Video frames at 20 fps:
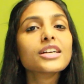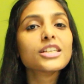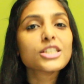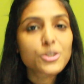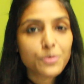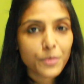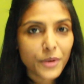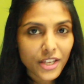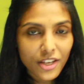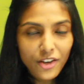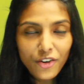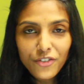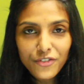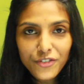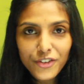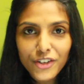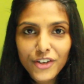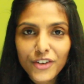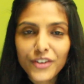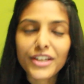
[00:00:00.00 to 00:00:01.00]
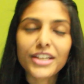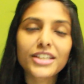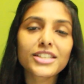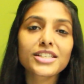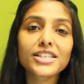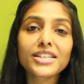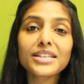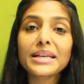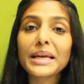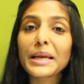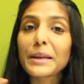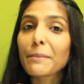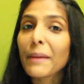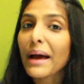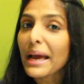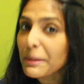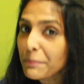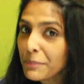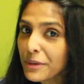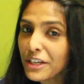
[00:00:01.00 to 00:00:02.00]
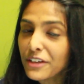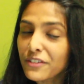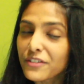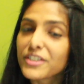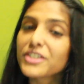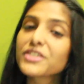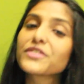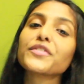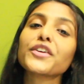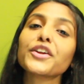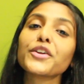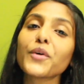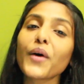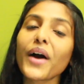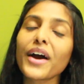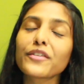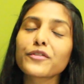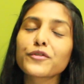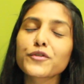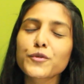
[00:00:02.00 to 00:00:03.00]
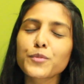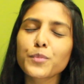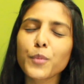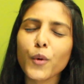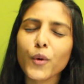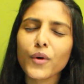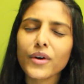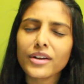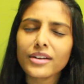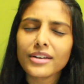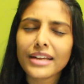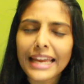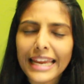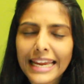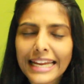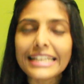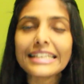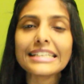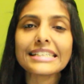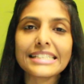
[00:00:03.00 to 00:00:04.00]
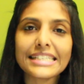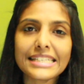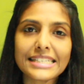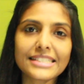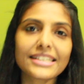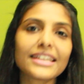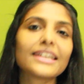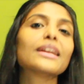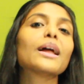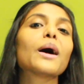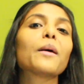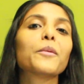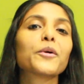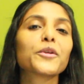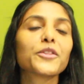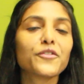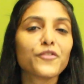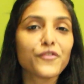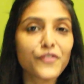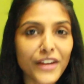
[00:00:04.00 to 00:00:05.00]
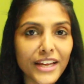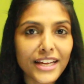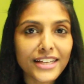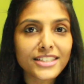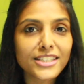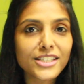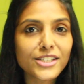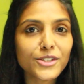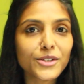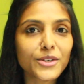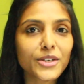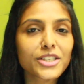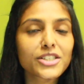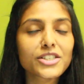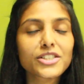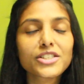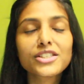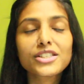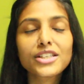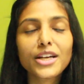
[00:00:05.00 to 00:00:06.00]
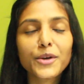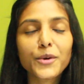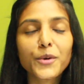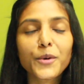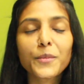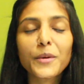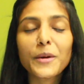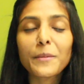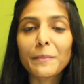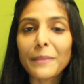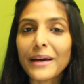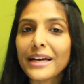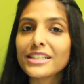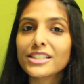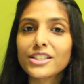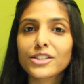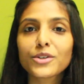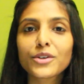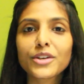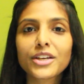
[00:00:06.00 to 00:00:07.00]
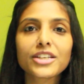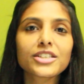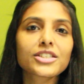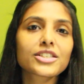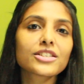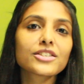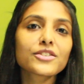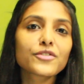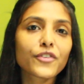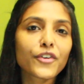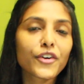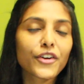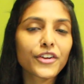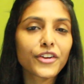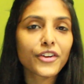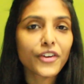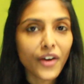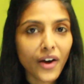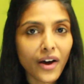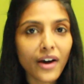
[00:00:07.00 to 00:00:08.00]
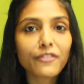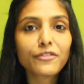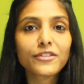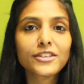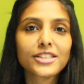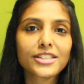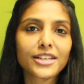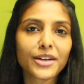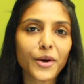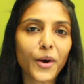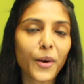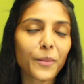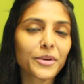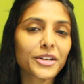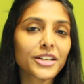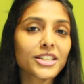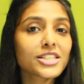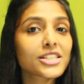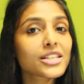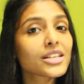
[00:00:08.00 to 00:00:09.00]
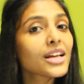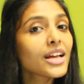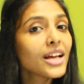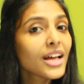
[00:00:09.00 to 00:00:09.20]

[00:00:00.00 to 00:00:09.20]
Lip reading: Speaking of the location, in my previous video I have spoken in detail about the various locations that could be best locations for your first accommodation.